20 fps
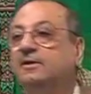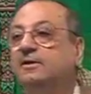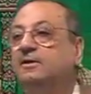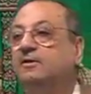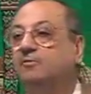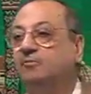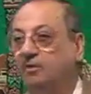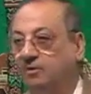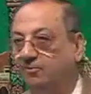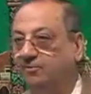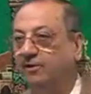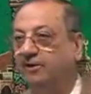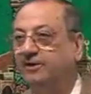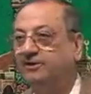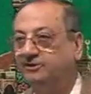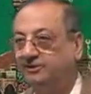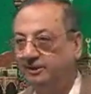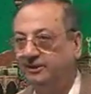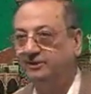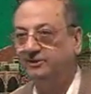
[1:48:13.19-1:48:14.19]

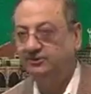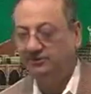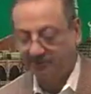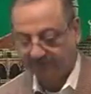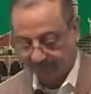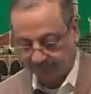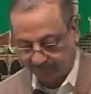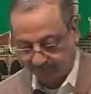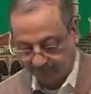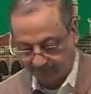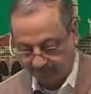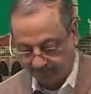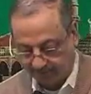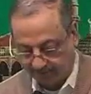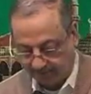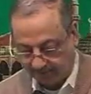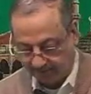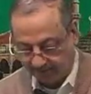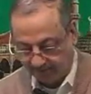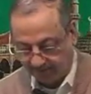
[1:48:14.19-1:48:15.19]
146.
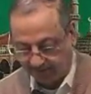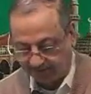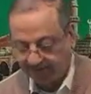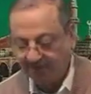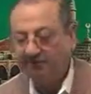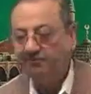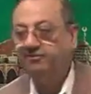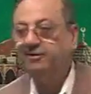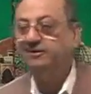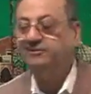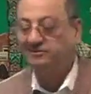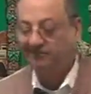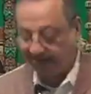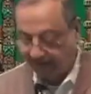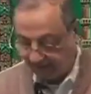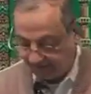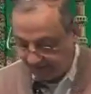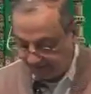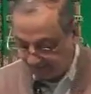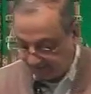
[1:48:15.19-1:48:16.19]
What is the first
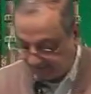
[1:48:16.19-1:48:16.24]
line?